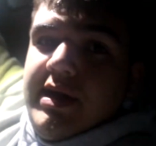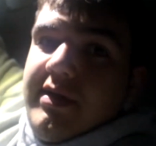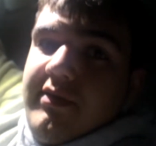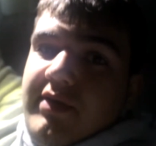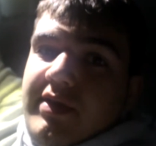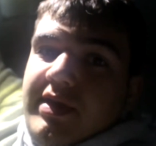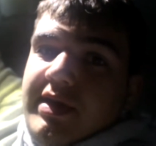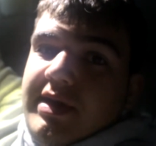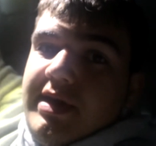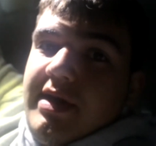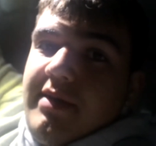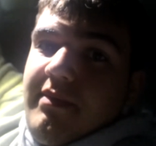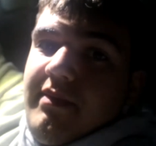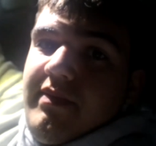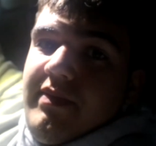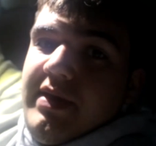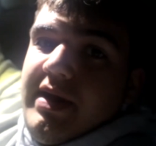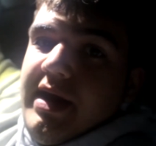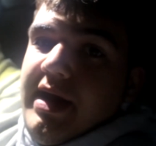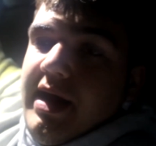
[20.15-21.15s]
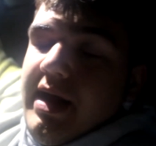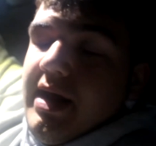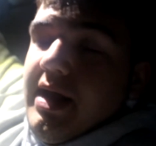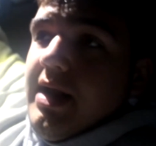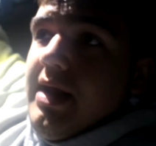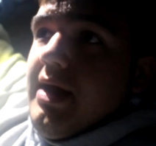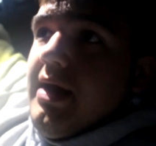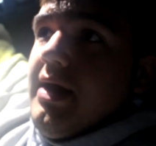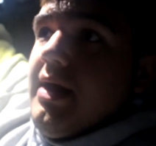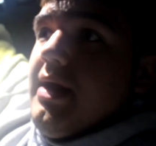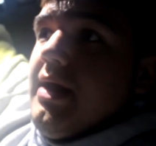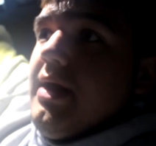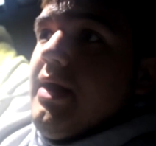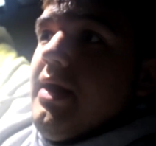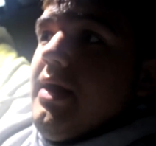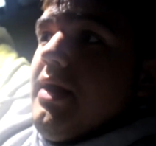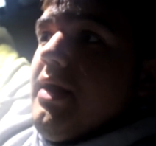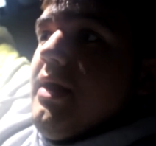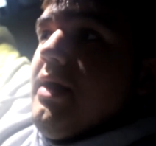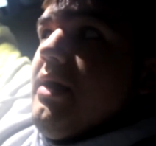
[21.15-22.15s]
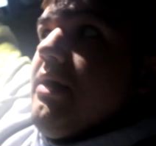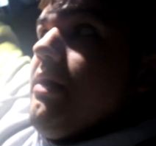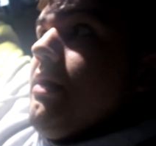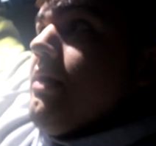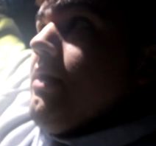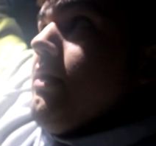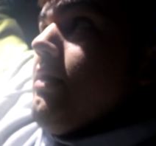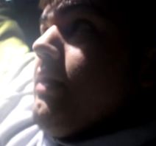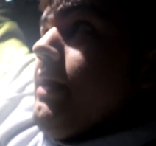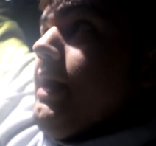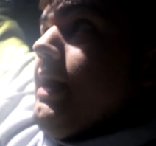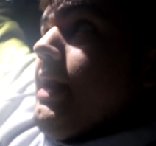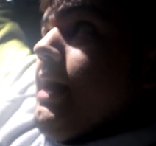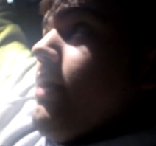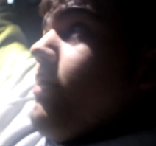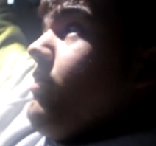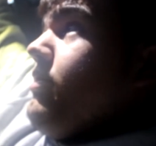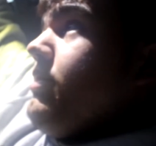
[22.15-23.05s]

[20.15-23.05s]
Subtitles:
everything up that I had laying out,